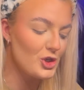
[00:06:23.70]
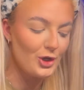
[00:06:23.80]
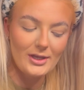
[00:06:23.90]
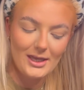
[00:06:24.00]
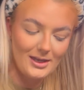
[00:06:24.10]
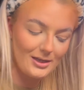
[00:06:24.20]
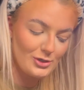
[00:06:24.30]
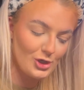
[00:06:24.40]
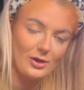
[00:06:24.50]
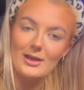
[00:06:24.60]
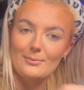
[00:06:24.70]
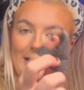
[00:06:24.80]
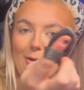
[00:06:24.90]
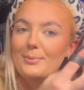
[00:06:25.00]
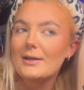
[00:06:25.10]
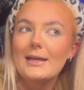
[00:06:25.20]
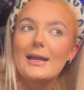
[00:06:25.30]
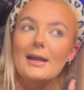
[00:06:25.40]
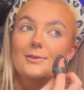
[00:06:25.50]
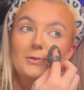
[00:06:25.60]
Joking, joking. Now I'm gonna
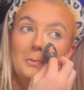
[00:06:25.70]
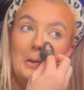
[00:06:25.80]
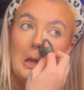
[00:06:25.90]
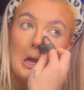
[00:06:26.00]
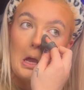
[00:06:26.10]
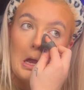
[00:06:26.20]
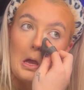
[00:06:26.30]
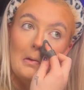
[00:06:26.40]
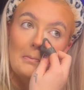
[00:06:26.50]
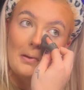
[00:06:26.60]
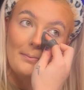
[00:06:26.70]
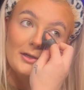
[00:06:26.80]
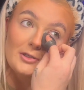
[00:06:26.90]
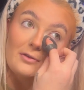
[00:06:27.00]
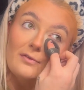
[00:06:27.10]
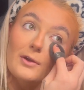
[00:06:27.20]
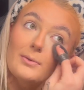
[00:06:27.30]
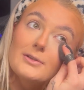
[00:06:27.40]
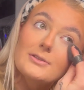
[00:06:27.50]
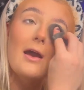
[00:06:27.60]
get cancelled by my two
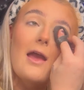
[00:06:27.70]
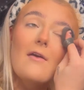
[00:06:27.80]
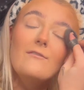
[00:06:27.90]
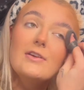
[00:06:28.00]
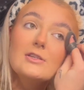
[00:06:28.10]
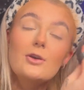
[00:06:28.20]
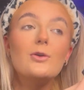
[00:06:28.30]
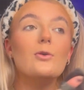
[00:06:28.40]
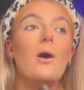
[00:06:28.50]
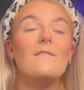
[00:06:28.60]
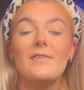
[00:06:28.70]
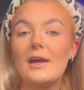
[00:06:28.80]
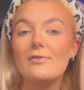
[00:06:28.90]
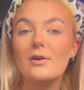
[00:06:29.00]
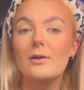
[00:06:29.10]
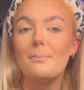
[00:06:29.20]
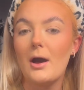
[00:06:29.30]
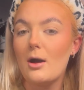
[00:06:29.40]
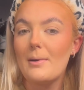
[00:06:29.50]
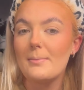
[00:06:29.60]
followers. My physical favourite
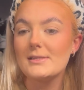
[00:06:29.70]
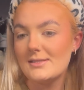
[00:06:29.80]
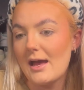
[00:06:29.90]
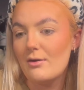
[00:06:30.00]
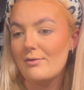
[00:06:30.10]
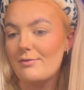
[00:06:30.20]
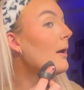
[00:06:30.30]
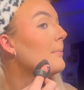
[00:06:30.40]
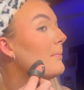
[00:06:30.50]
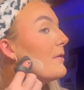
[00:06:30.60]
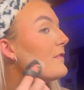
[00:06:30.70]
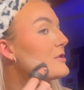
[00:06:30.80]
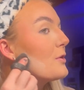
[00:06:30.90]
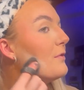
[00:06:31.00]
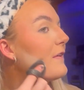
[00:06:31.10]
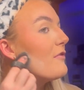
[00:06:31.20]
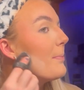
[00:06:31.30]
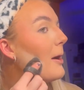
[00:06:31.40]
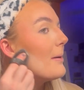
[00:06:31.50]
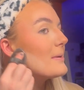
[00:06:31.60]
part about myself. Um, my physical favourite
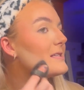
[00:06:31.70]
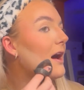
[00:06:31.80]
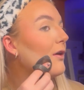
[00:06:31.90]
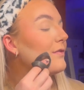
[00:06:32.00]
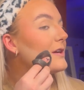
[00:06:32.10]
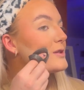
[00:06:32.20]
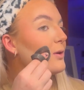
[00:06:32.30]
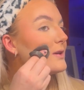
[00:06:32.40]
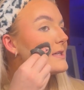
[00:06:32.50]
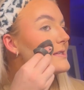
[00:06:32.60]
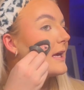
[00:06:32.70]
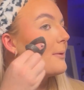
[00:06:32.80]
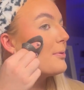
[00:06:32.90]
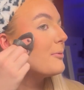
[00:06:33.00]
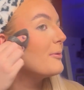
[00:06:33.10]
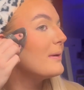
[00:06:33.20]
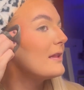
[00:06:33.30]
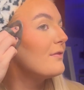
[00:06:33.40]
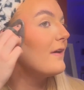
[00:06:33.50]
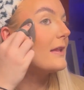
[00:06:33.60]
part about myself is honestly probably
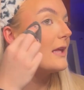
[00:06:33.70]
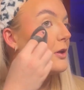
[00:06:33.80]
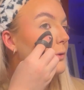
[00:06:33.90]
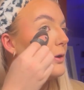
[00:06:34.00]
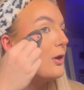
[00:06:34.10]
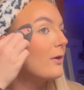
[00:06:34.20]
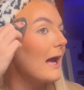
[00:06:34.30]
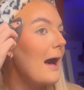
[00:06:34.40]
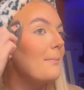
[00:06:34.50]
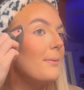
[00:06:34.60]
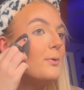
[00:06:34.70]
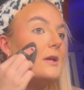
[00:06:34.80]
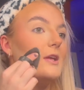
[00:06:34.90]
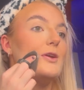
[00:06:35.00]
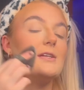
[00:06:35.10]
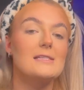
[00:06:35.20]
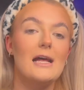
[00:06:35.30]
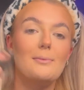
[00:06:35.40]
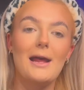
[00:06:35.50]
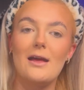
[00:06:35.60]
the fact that you look at my body and you can
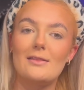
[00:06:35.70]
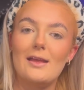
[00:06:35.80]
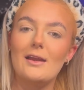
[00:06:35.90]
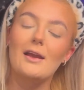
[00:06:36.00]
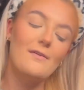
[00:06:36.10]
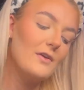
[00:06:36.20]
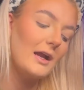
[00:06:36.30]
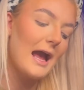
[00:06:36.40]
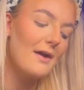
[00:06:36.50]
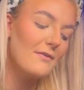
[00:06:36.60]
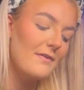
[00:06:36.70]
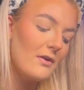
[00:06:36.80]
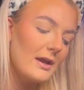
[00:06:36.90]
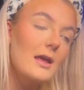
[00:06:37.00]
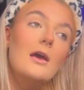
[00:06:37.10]
tell I'm an athlete. Like I feel like I have a very